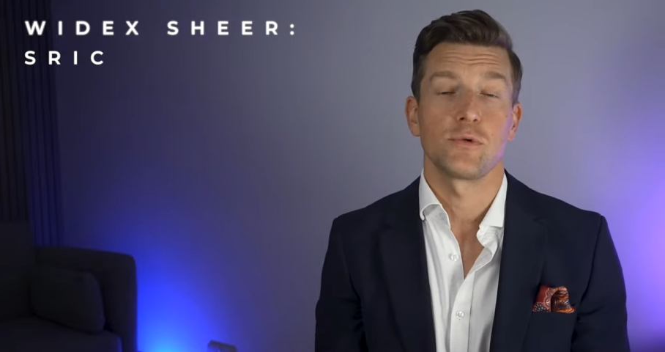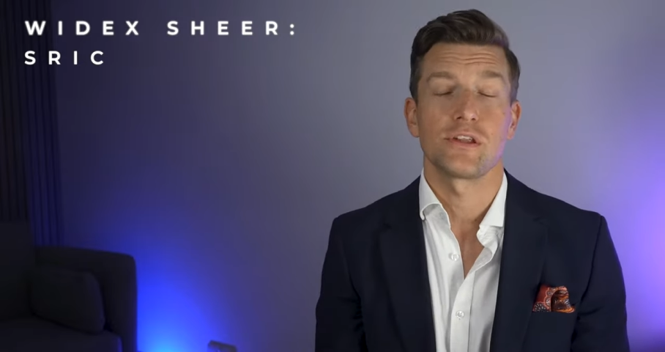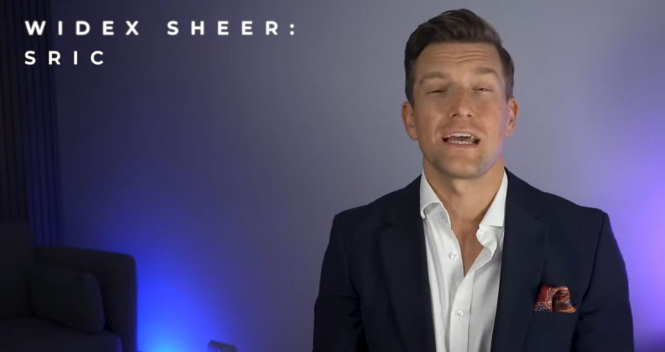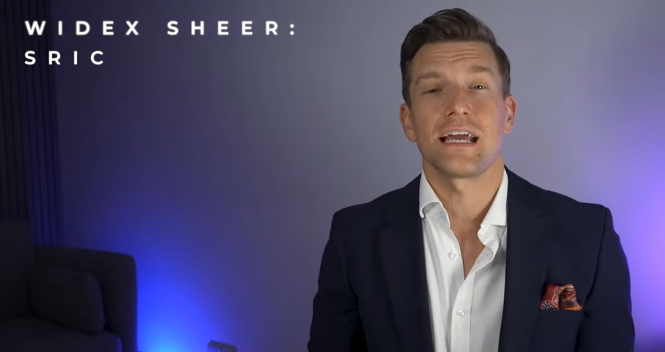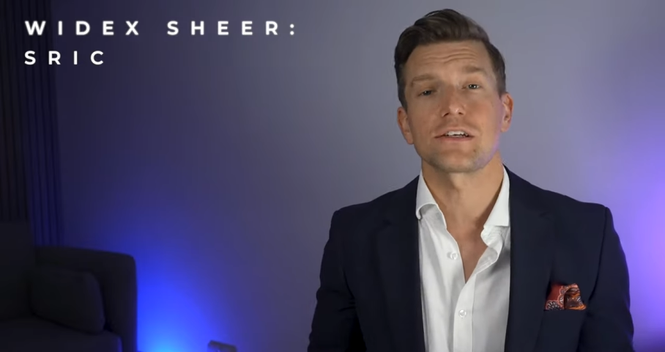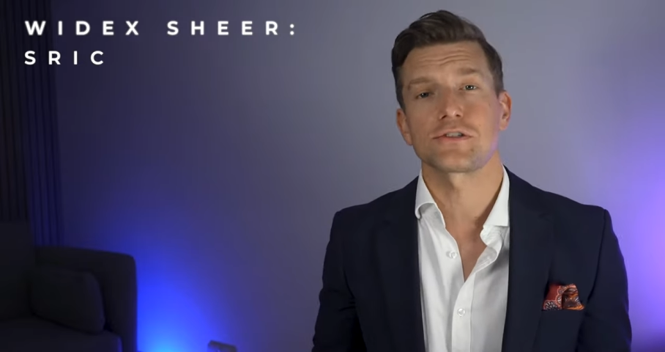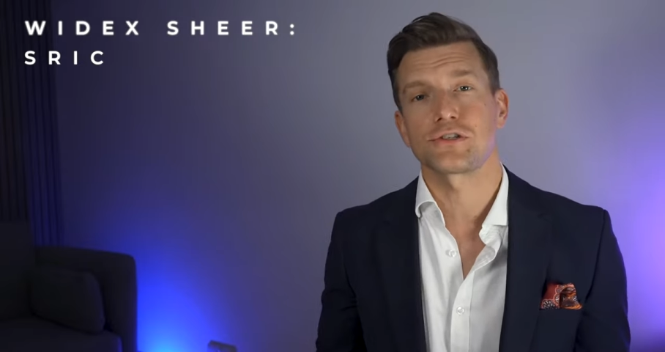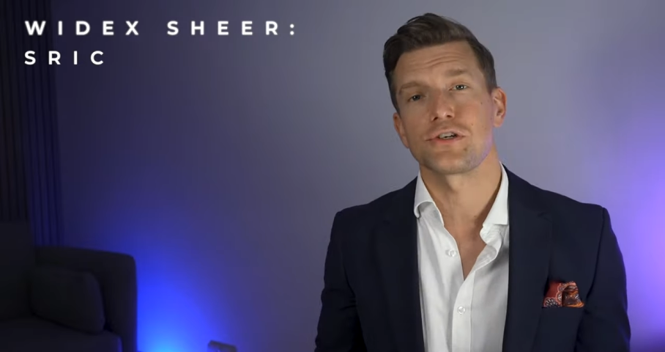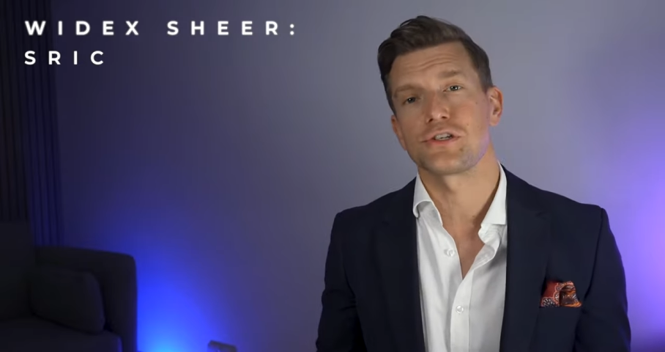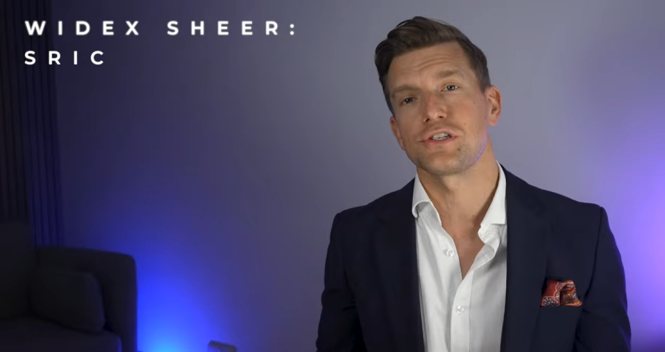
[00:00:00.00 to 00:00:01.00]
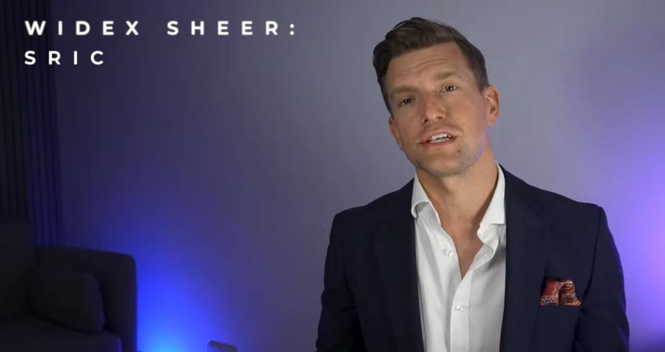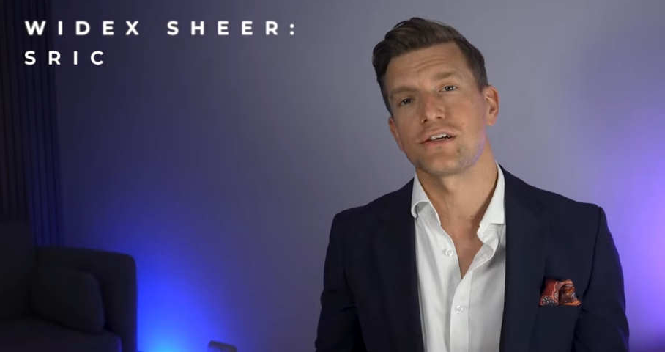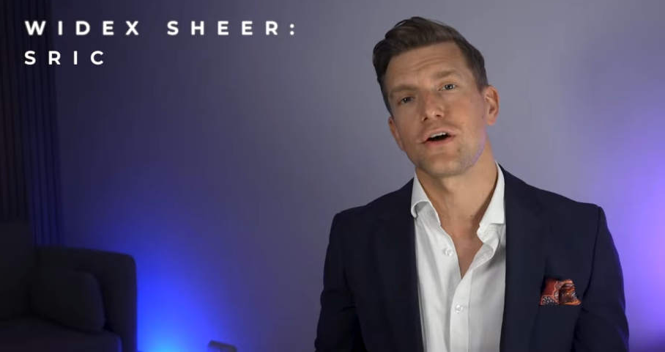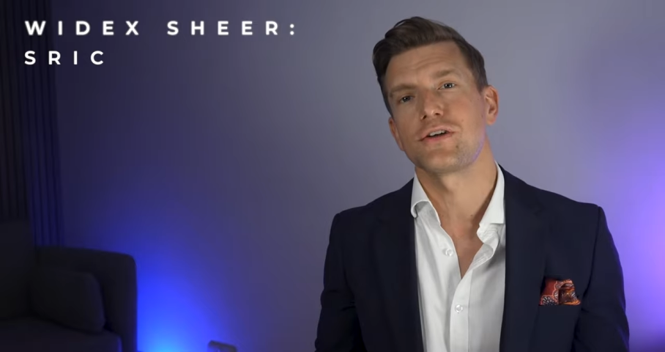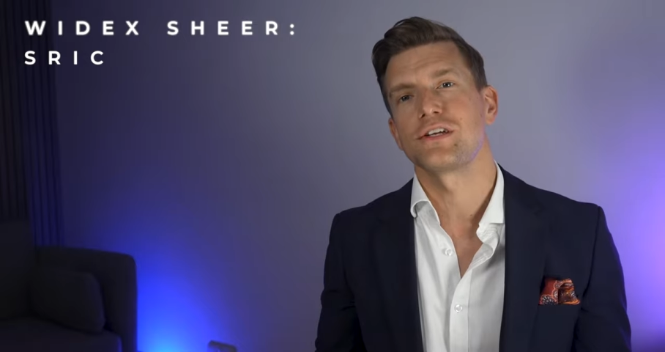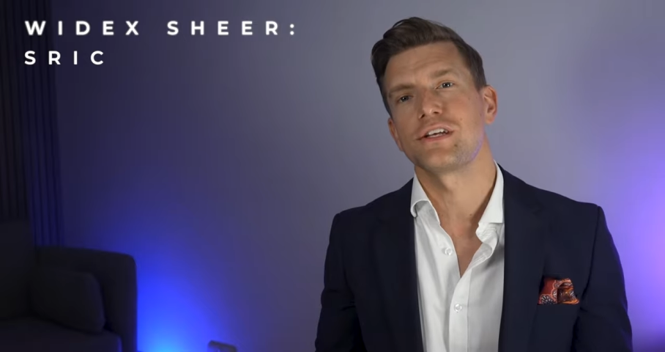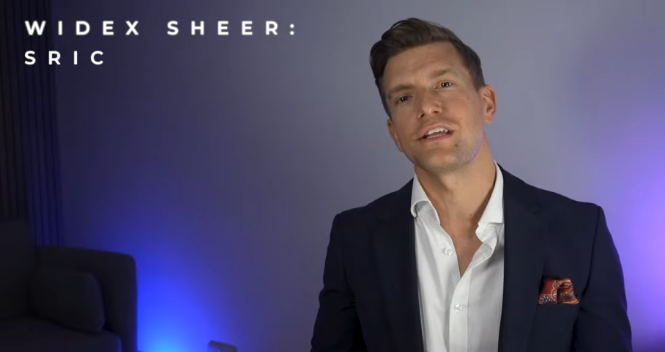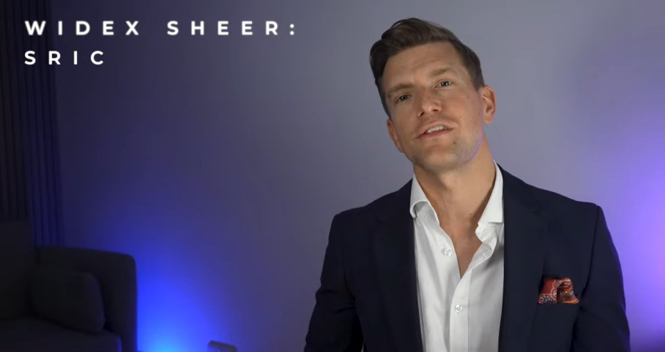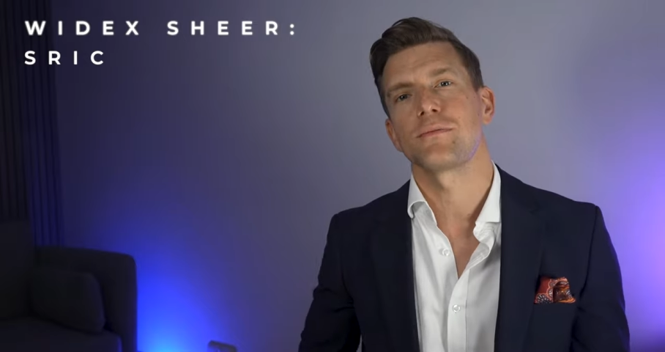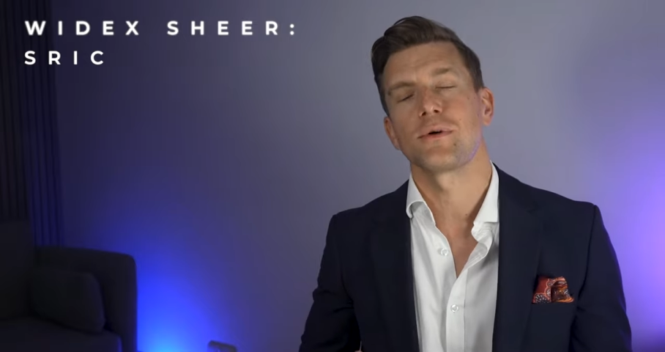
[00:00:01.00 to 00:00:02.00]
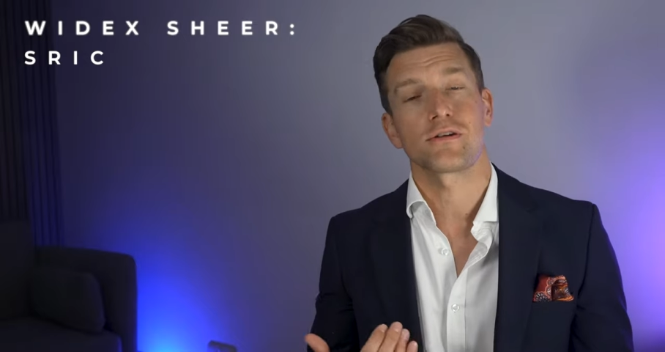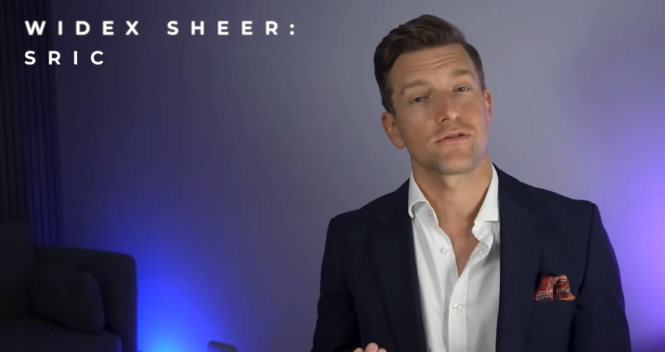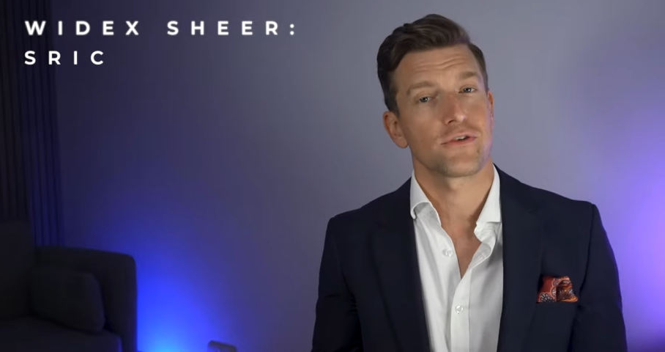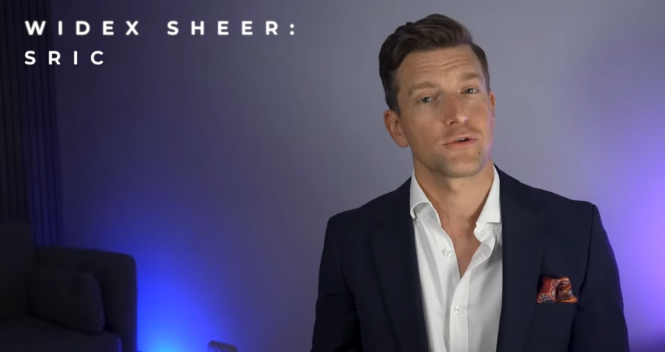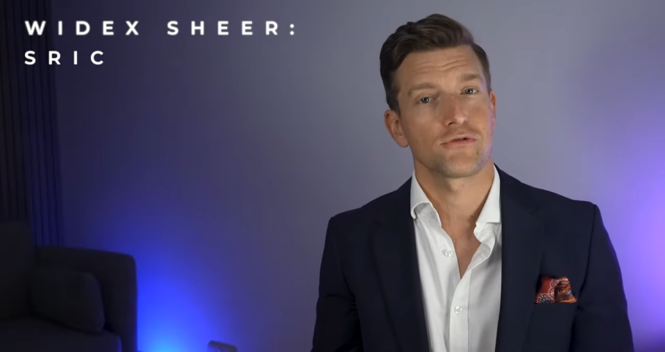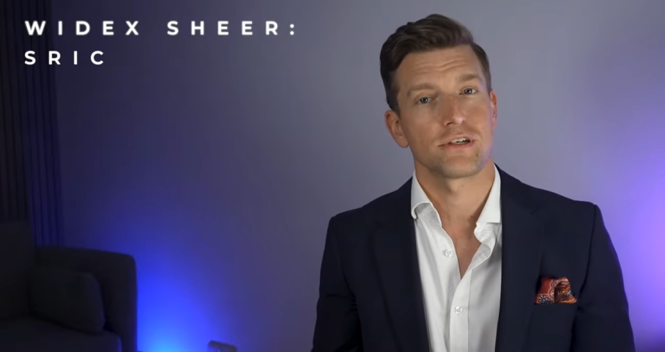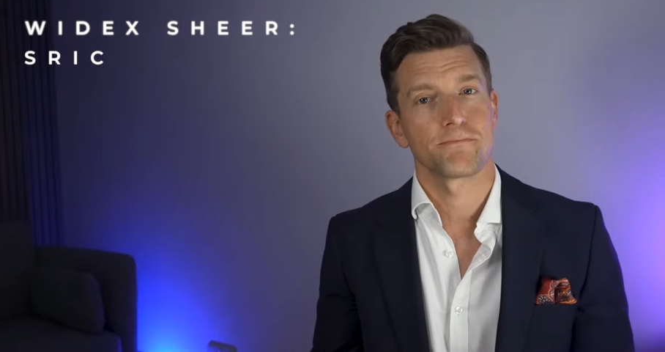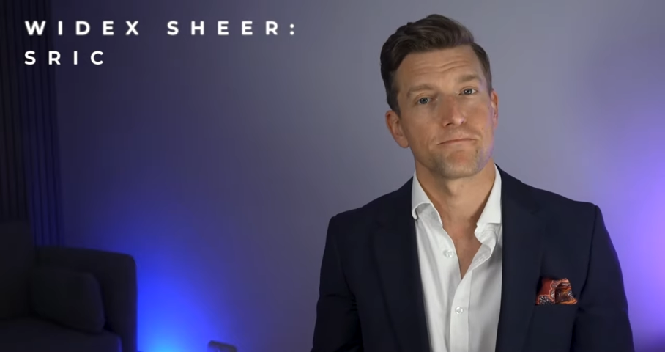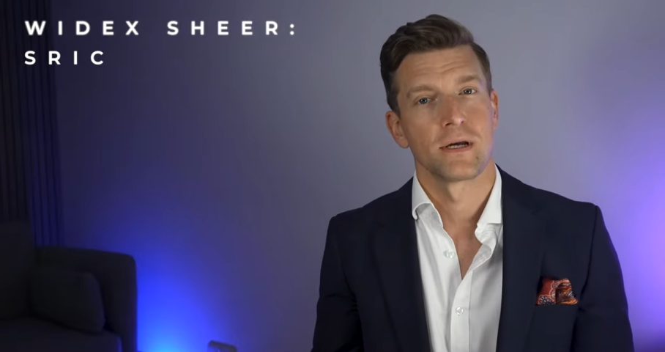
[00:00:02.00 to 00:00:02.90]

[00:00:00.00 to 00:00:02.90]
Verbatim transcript: with an extra cushioning underneath the microphone grid.